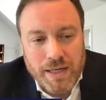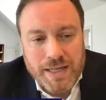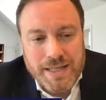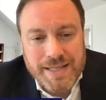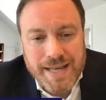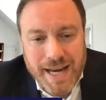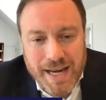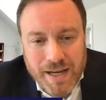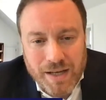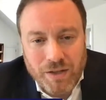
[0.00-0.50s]

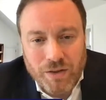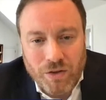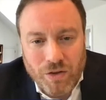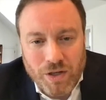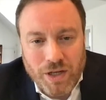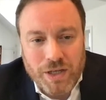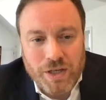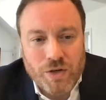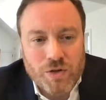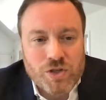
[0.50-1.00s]
Take a
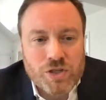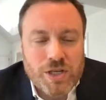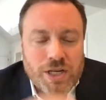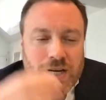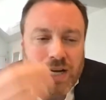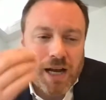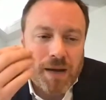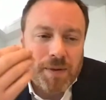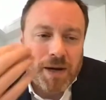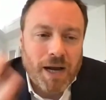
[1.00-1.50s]
look, and you'll see
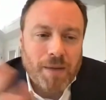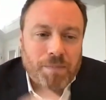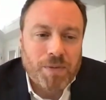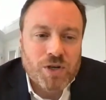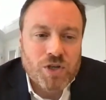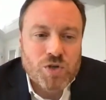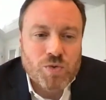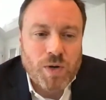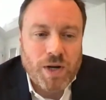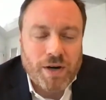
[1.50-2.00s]
coming up
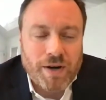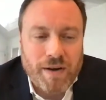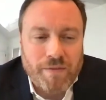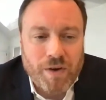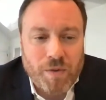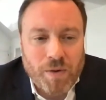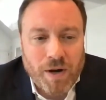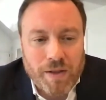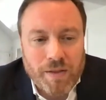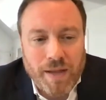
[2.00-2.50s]
on Twitter, every
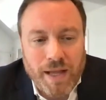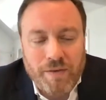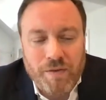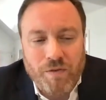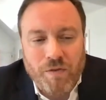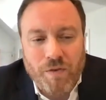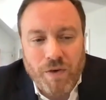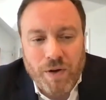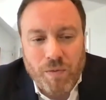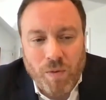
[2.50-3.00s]

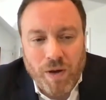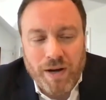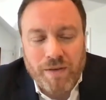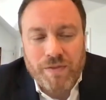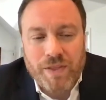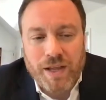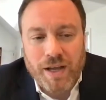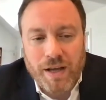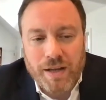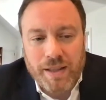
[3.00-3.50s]
one of
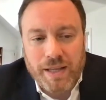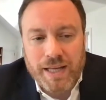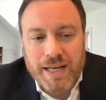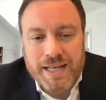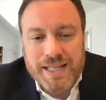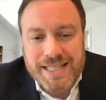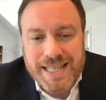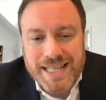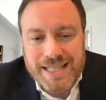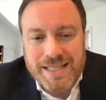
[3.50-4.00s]
the
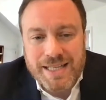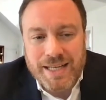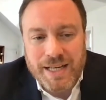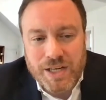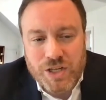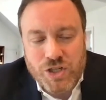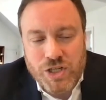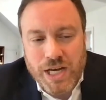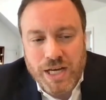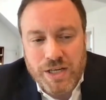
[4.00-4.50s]
existing
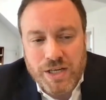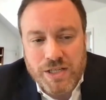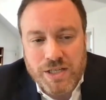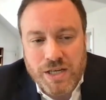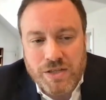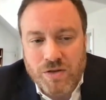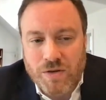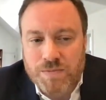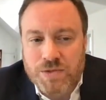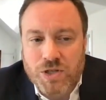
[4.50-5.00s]
exchanges
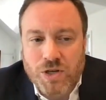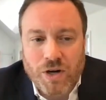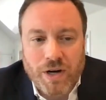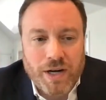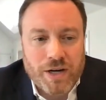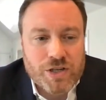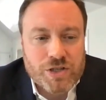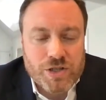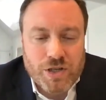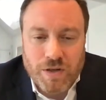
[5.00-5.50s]
says, I'm sorry,
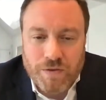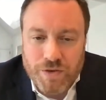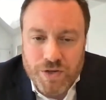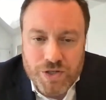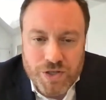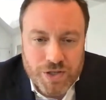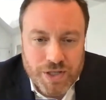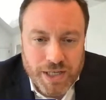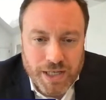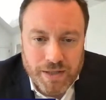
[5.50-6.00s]
our servers
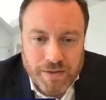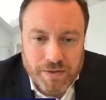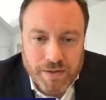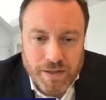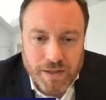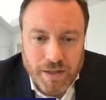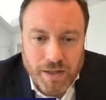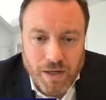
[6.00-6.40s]
are down,